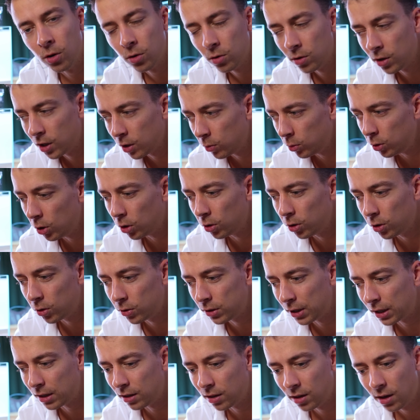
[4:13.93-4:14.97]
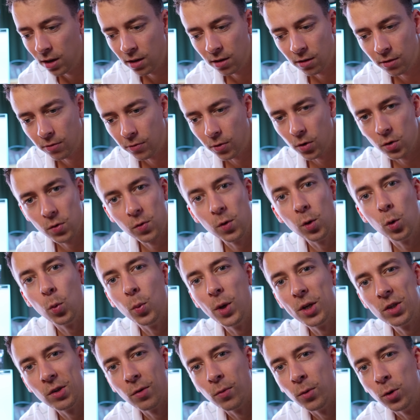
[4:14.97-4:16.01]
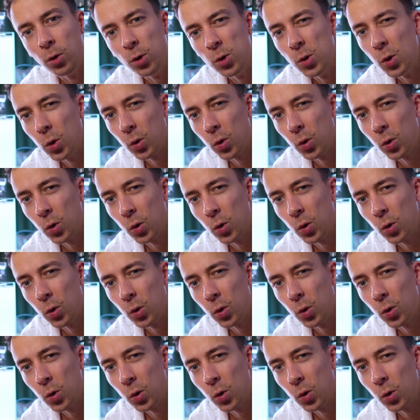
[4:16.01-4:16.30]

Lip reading: Like we all know that the first few weeks of a new